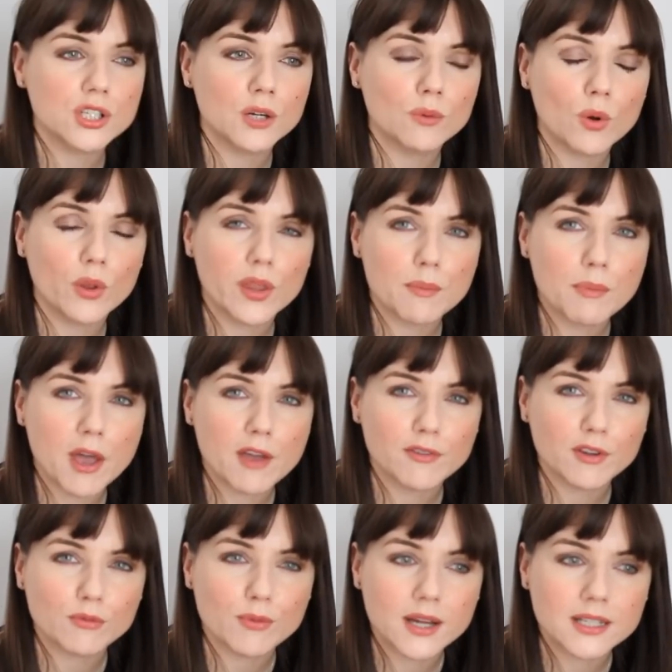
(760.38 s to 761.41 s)
know what their
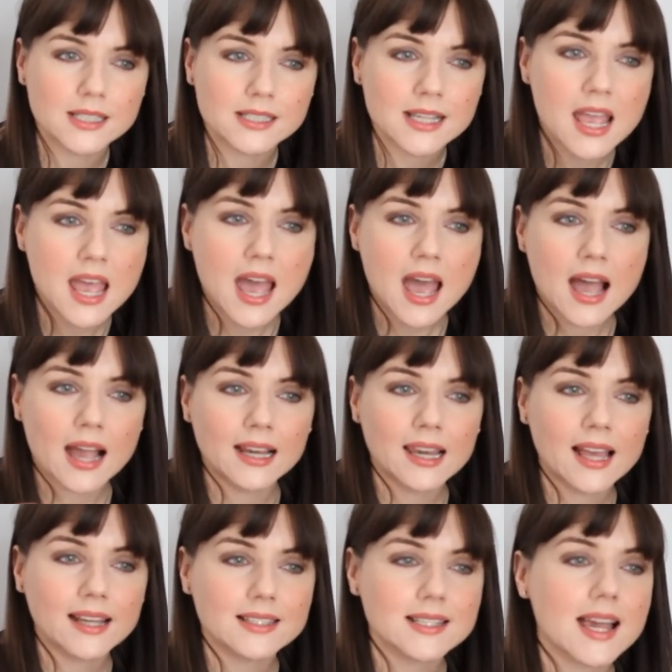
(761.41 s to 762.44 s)
perfect red is, I
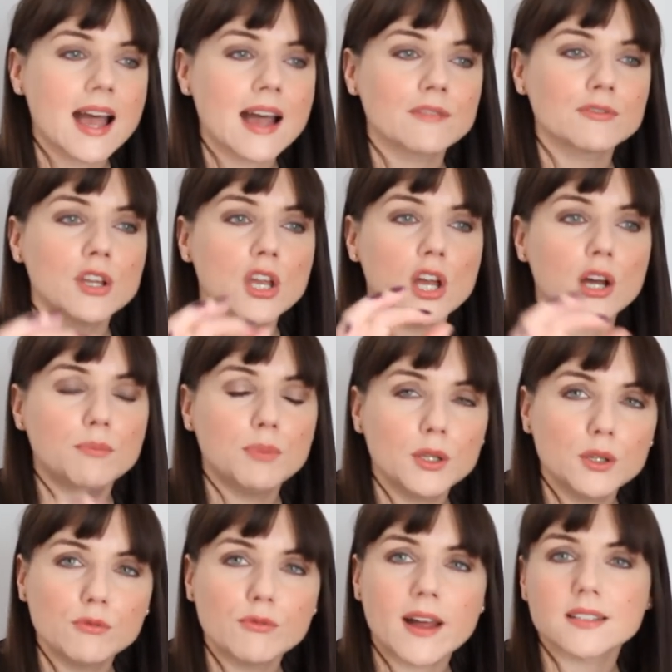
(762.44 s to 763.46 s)
like to have a
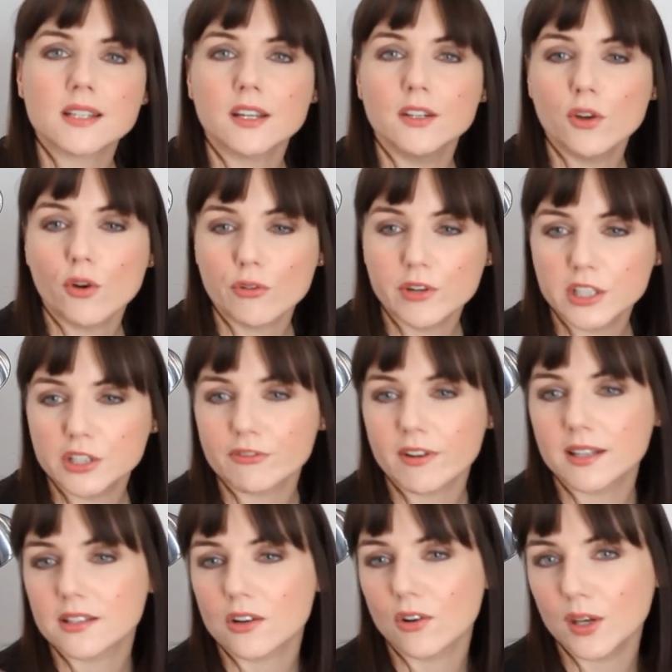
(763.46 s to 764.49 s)
blue red, an orange
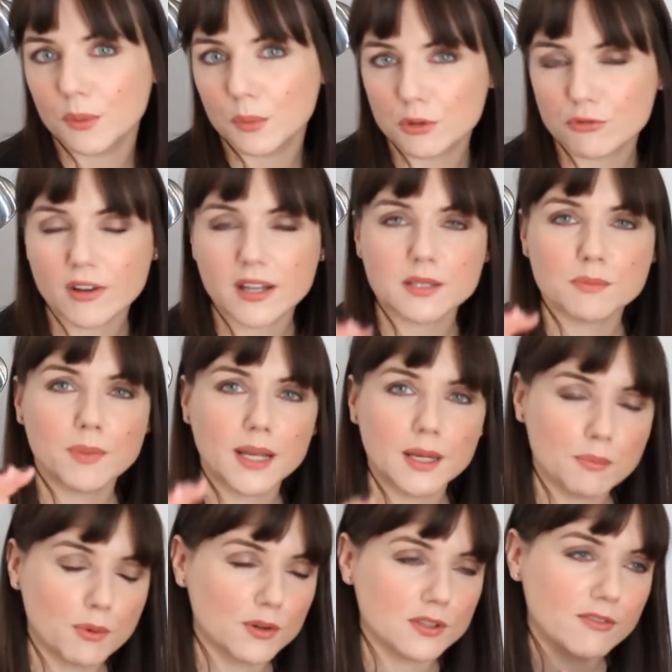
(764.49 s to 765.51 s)
red, a Hollywood red, a
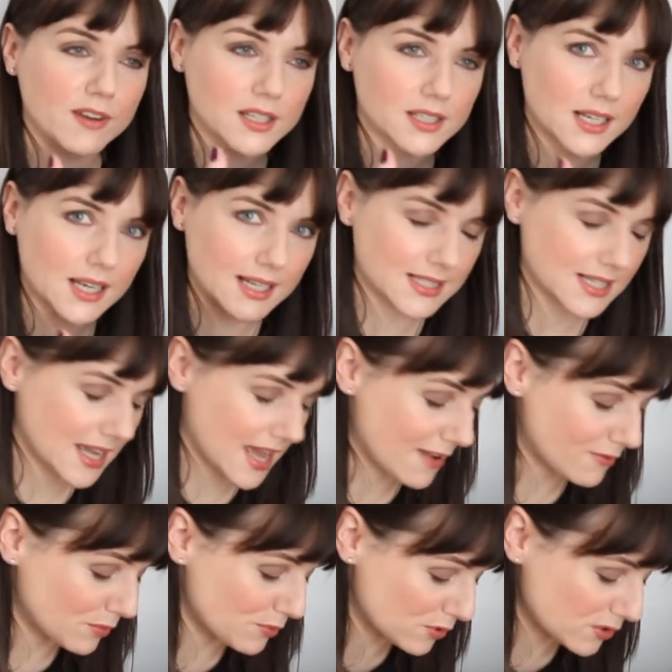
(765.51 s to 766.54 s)
pillar box red. I like to
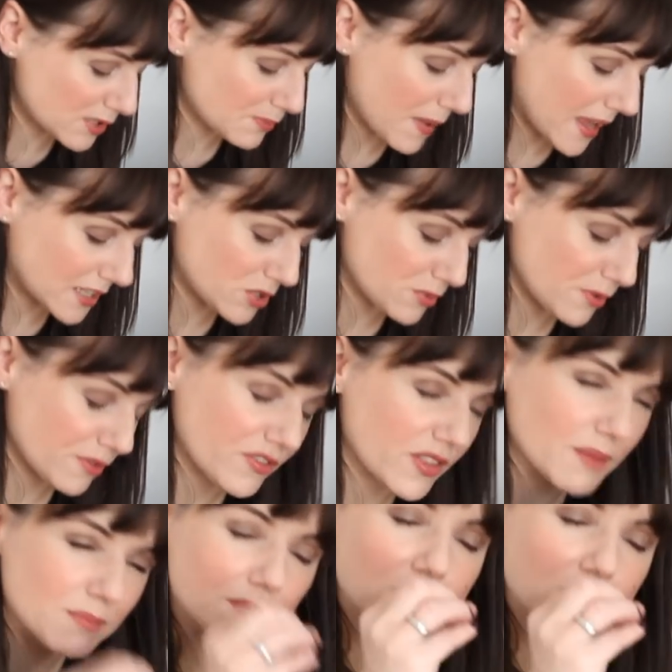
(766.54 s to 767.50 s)
have a broad spectrum of them